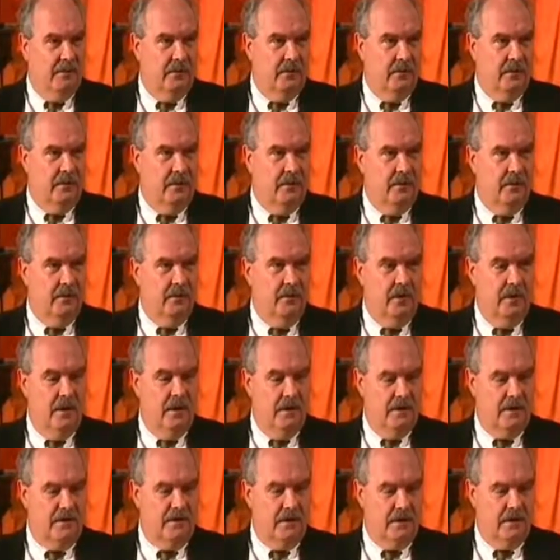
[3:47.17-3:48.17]
I don't believe in God.
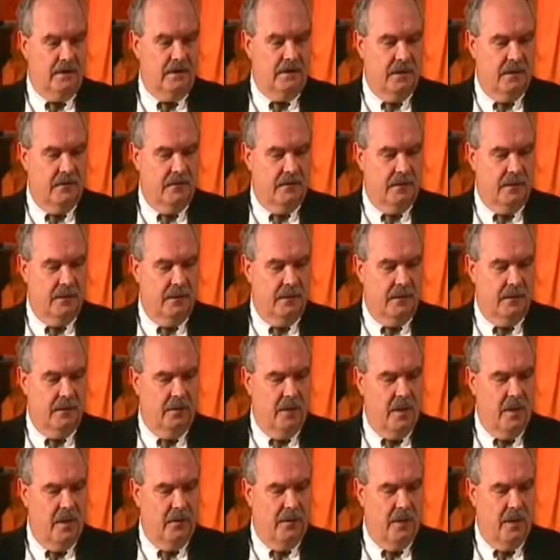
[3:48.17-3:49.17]
And the second time,
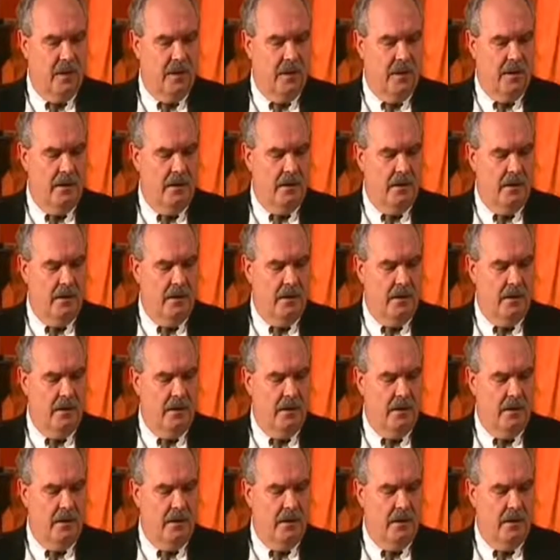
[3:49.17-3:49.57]
pray to God.